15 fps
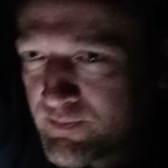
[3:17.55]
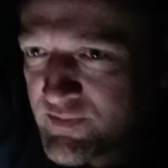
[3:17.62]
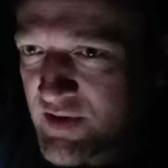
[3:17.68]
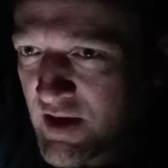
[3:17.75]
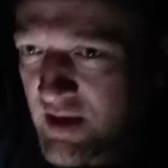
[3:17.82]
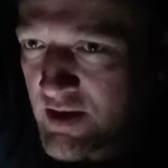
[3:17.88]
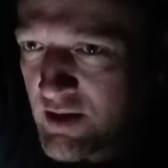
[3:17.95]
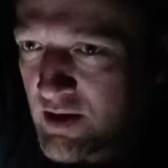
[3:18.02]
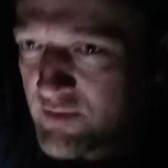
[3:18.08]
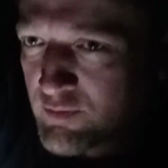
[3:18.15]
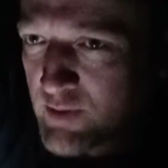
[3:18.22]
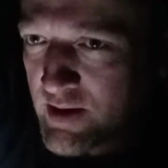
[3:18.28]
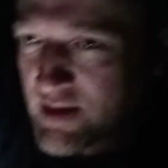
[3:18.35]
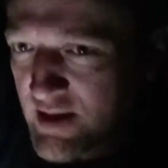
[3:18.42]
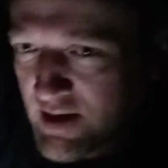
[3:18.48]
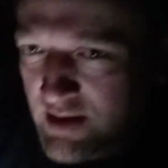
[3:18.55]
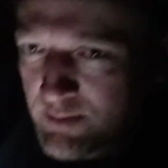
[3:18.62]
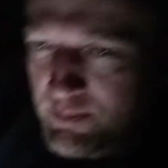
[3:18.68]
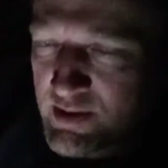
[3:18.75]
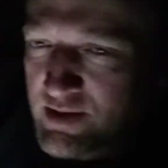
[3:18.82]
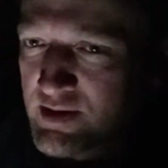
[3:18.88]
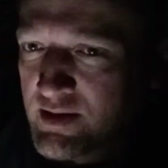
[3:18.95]
Signing off, Wade
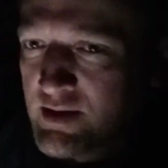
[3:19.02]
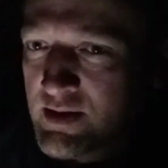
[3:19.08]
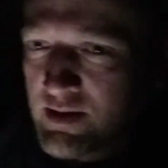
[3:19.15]
Heineman.